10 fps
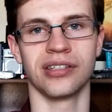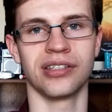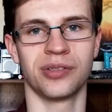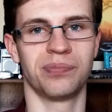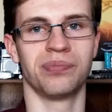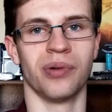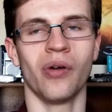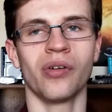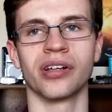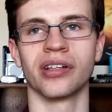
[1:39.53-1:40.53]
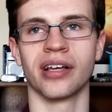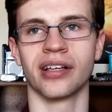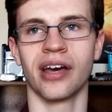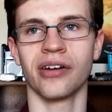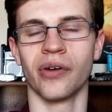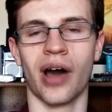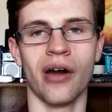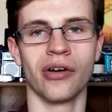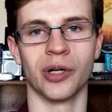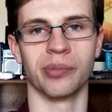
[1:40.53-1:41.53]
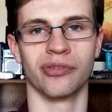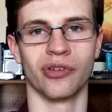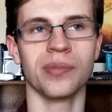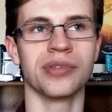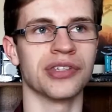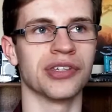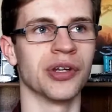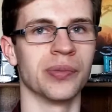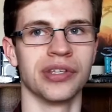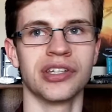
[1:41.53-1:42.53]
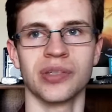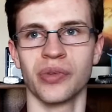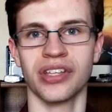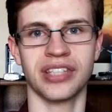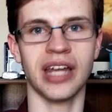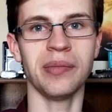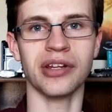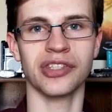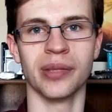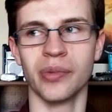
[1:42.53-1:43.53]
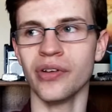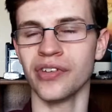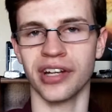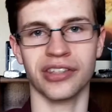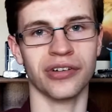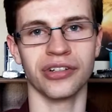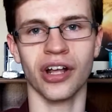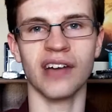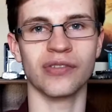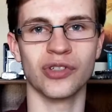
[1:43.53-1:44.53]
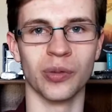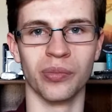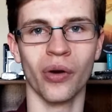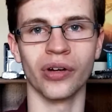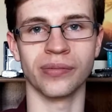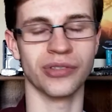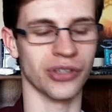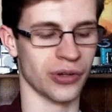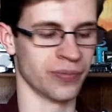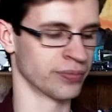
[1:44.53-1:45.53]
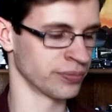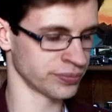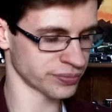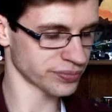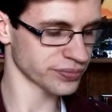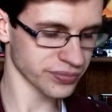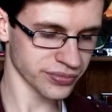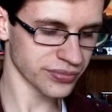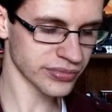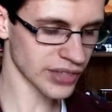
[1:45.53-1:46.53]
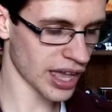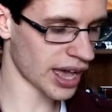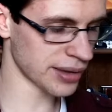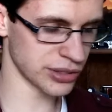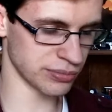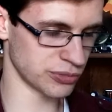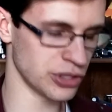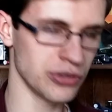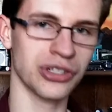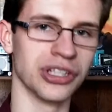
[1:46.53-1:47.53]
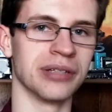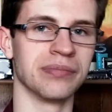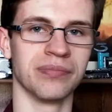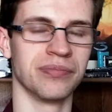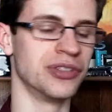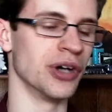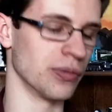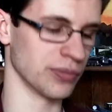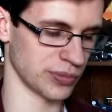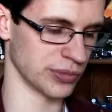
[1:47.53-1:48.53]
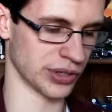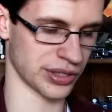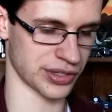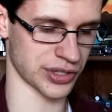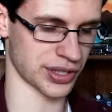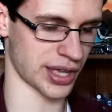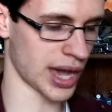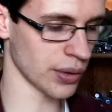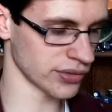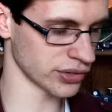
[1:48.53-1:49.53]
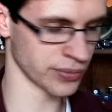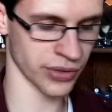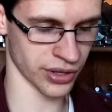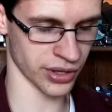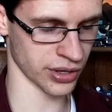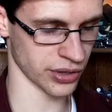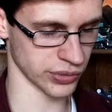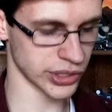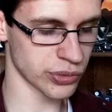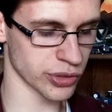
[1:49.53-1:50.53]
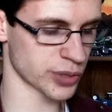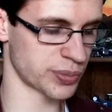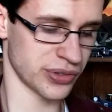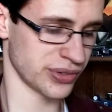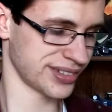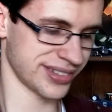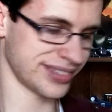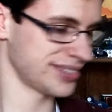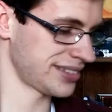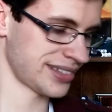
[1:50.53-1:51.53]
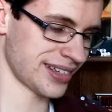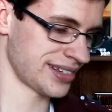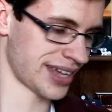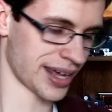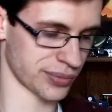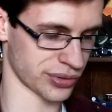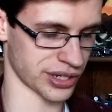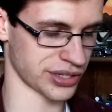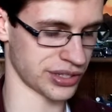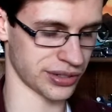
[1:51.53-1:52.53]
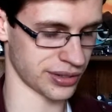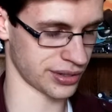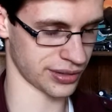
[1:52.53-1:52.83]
this is boring. Like, I don't know how good her performance is gonna be because I'm like 10 minutes into the movie and I turned it off. It's so boring. So I usually don't look at things like that. However, Reese Witherspoon, not impressed.